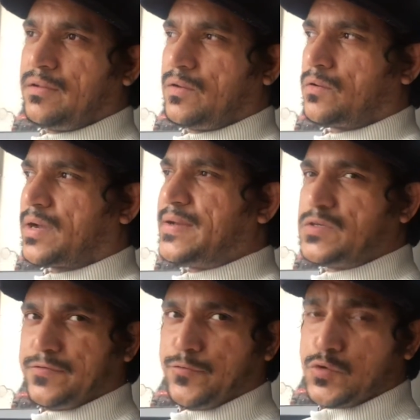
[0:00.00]
9
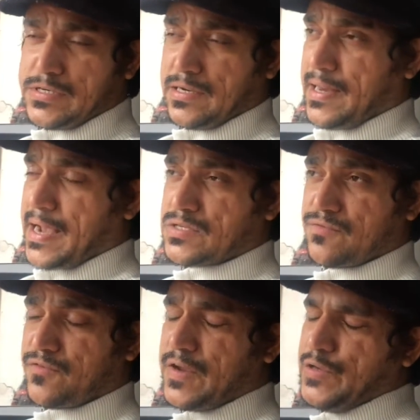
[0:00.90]
to 14 lakhs
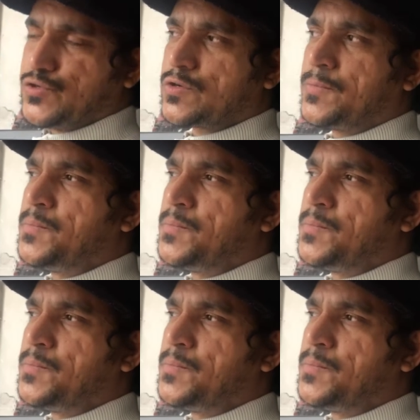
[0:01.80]
of range,